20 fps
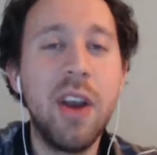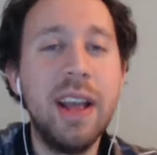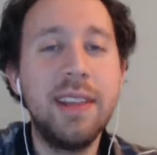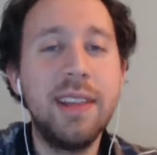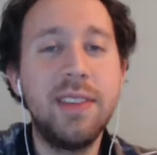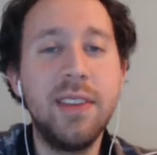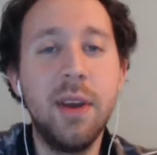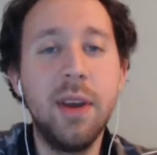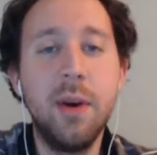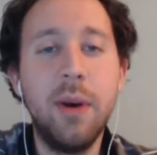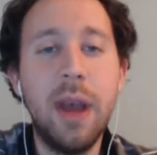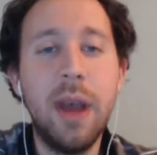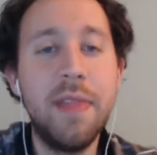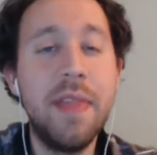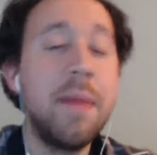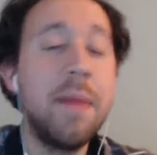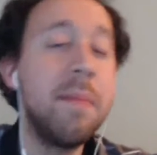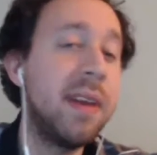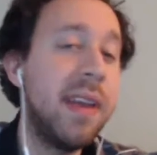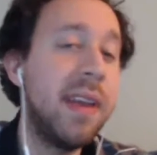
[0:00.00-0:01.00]
So, and
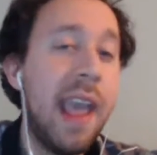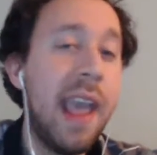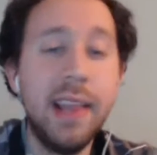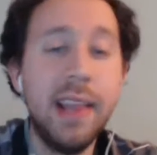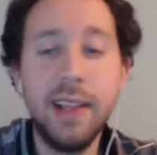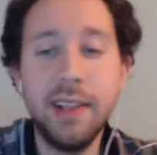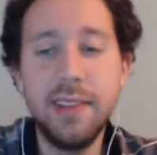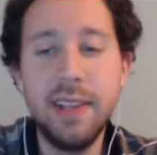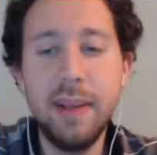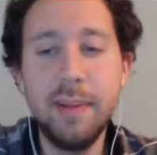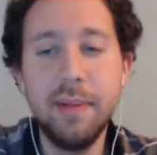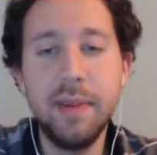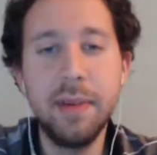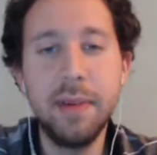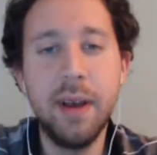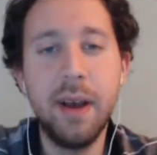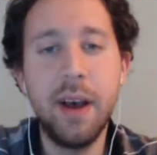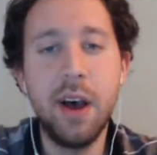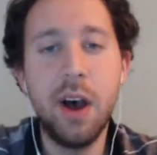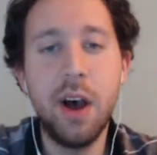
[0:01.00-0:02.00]
then Michaela seemed
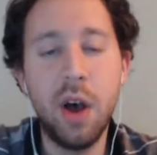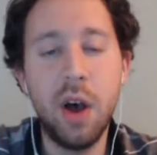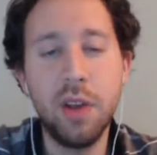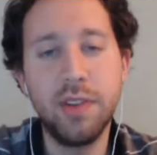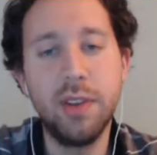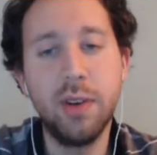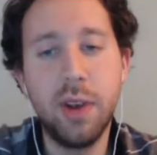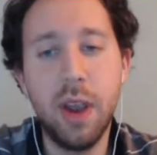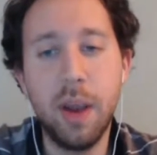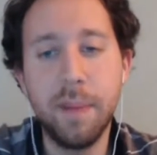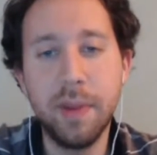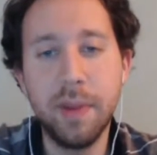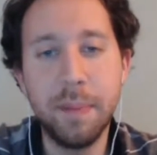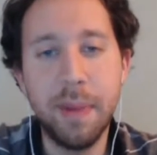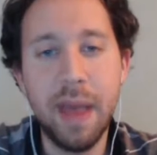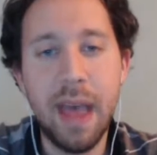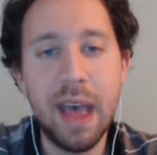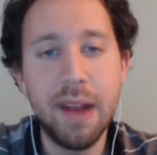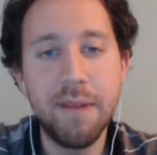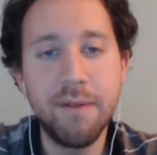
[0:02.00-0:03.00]
to also come to
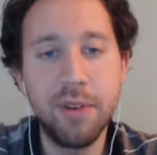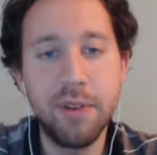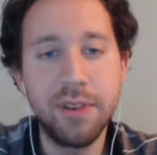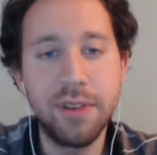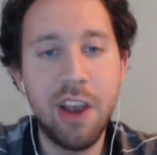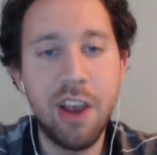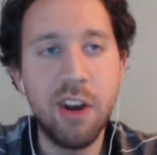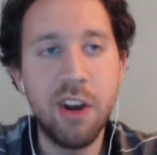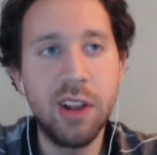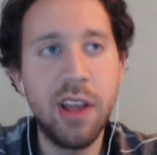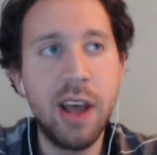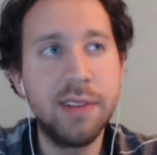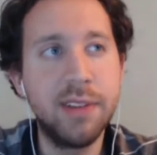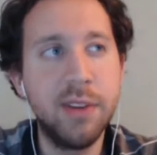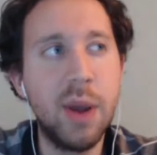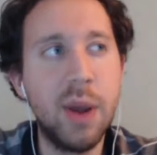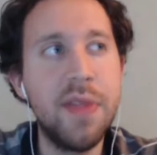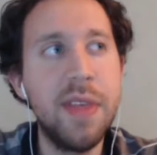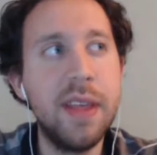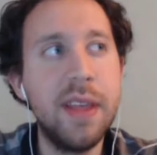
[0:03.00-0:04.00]
bat for Sarah a lot
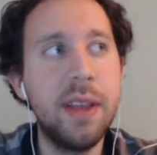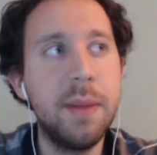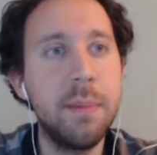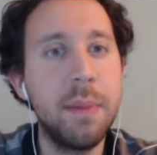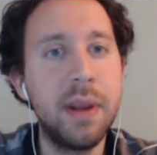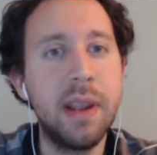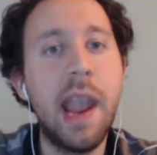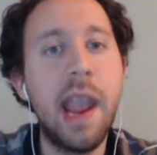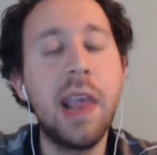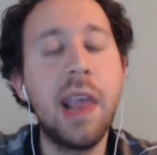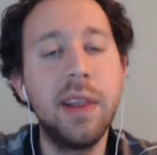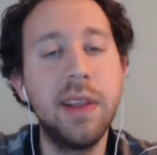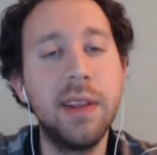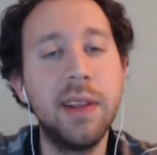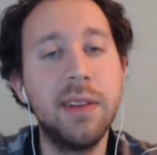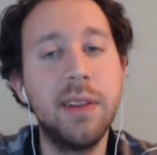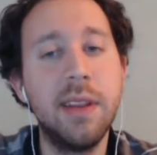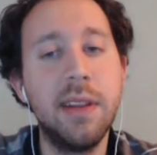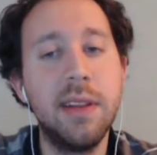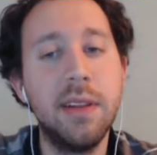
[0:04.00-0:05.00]
too. I think Michaela
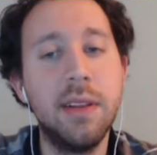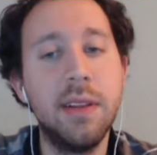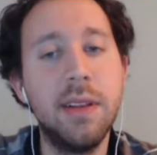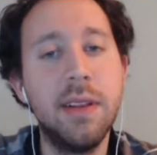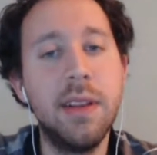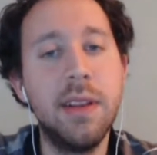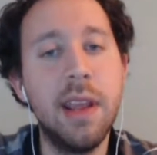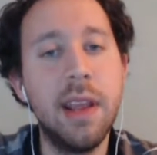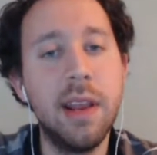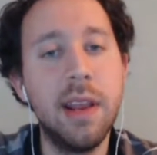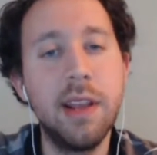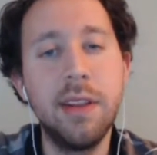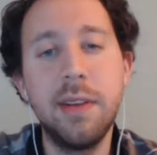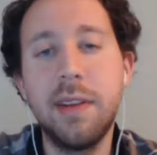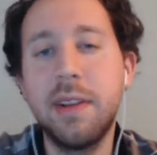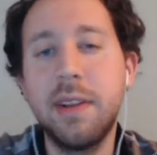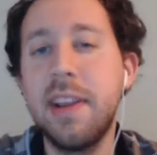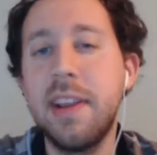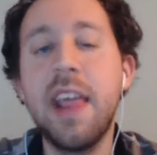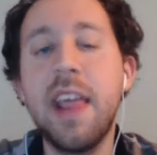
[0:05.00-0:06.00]

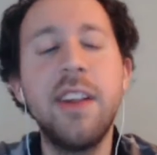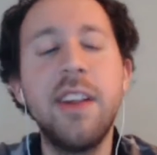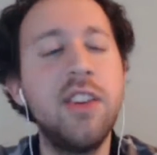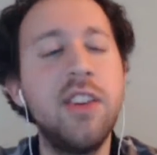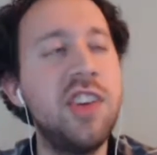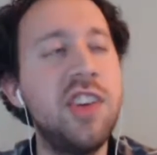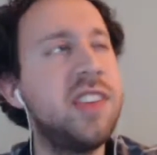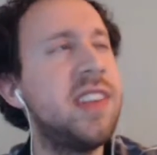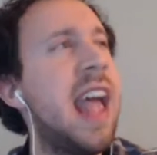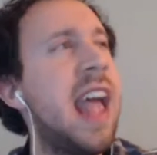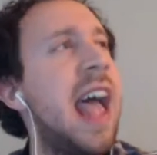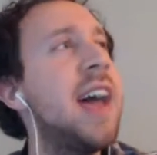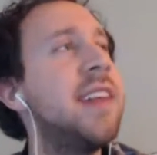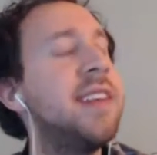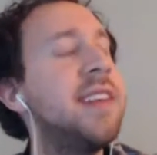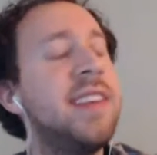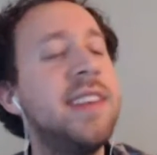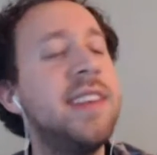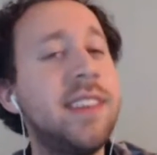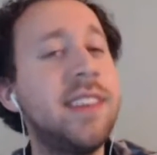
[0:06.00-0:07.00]
just
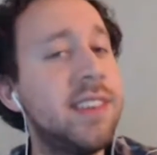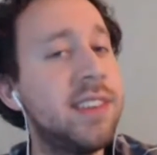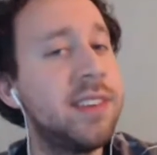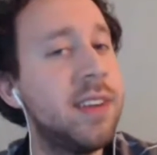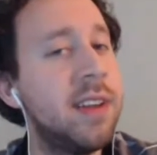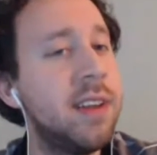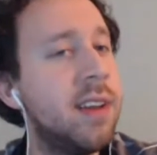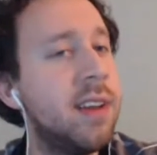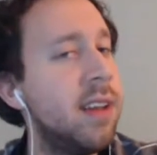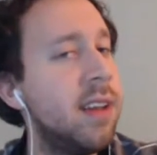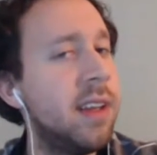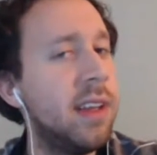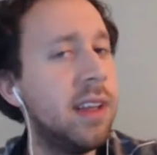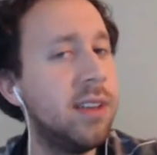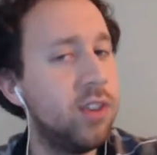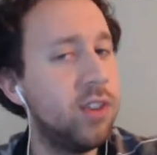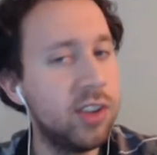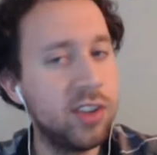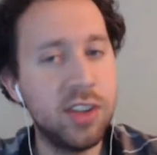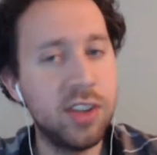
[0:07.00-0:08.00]
has this,
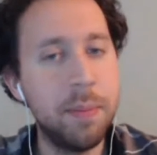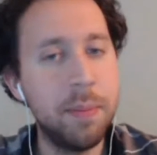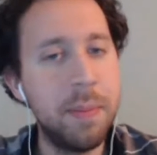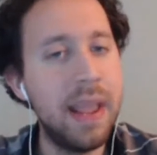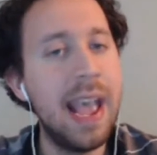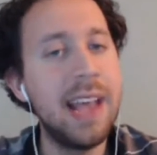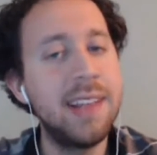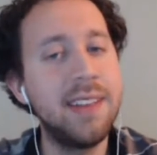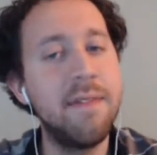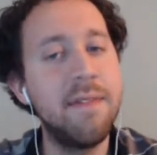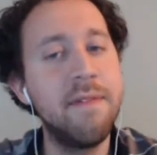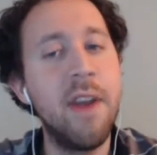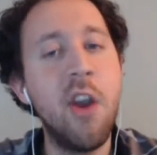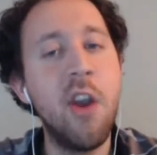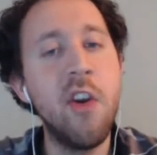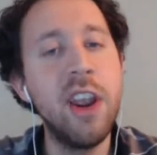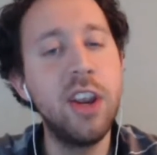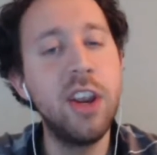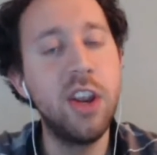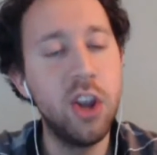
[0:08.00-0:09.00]
just to me, has a
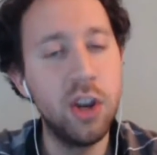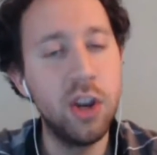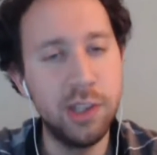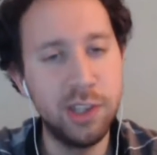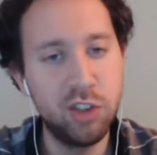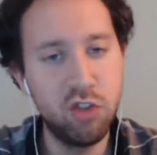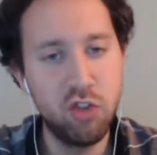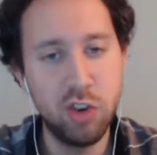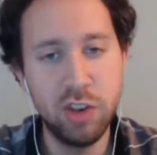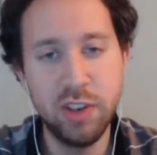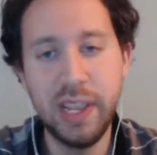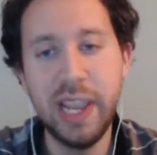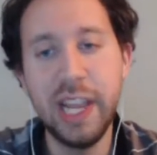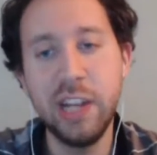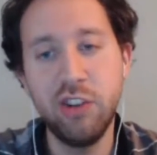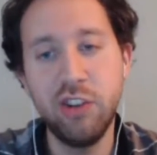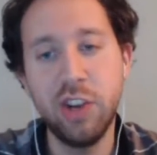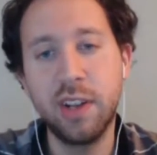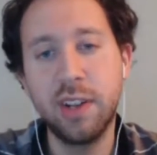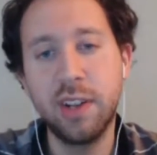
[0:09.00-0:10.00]
very good
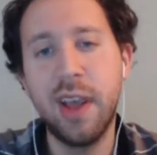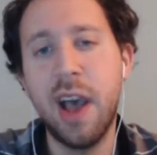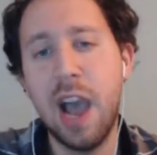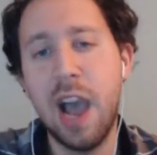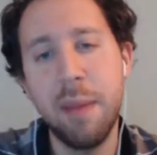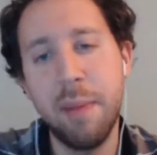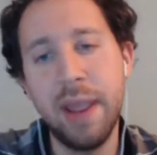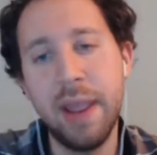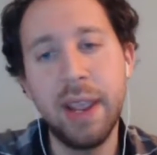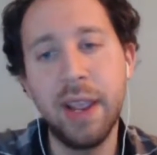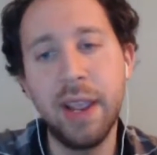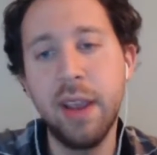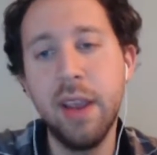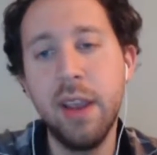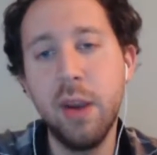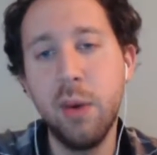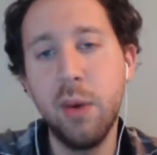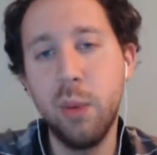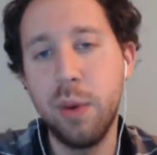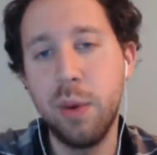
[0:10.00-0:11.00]
strategic timing
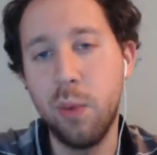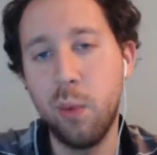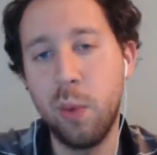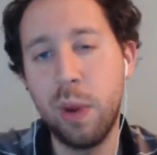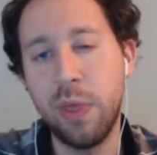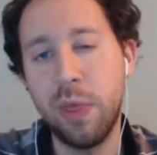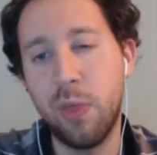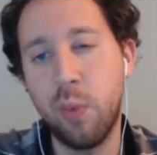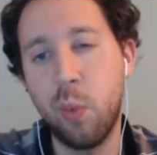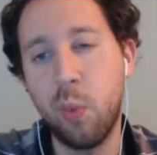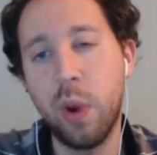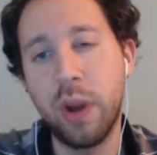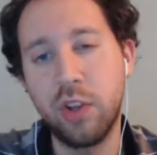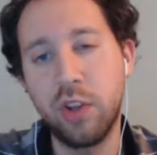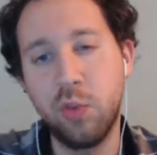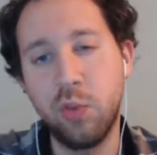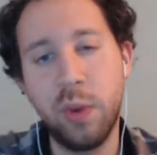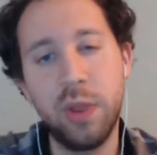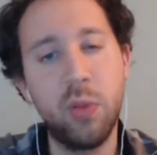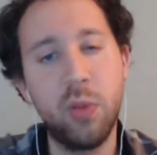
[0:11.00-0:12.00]
with
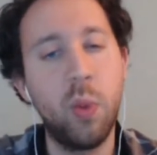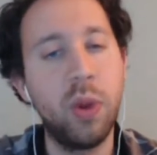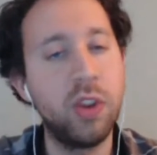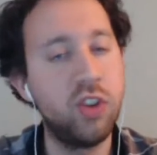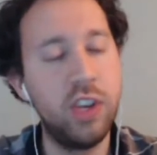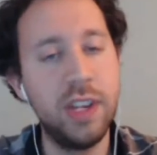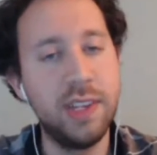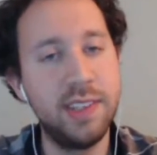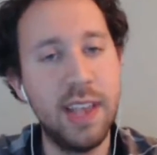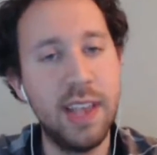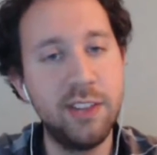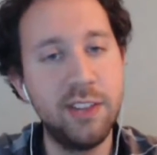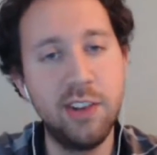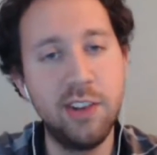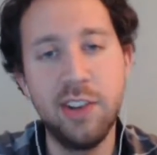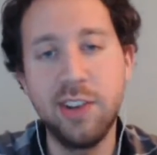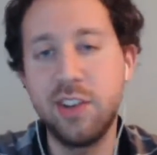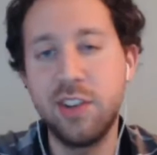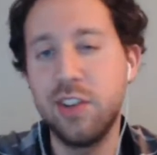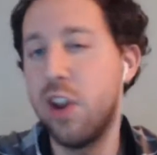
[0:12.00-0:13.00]
what she says. She
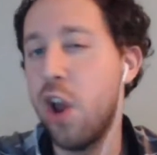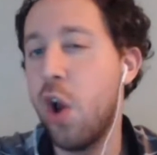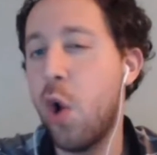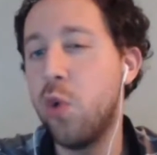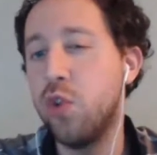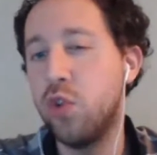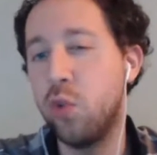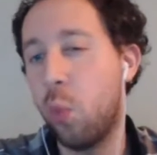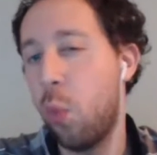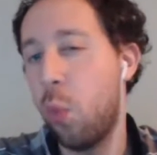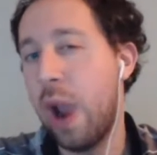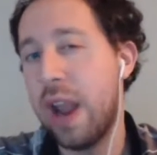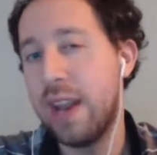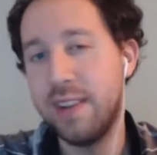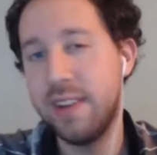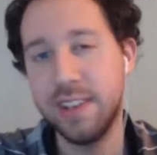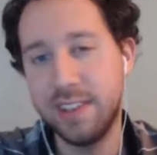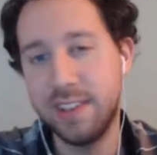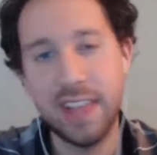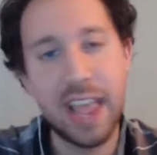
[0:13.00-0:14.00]
just knows
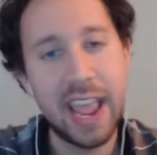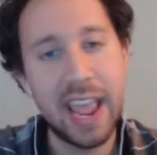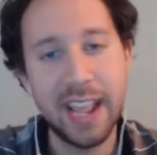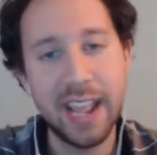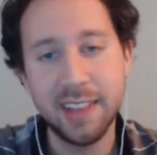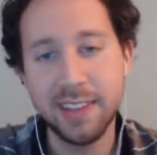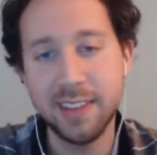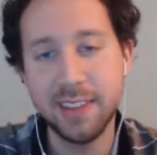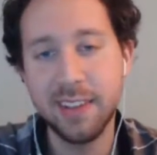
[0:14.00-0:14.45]
when to say it,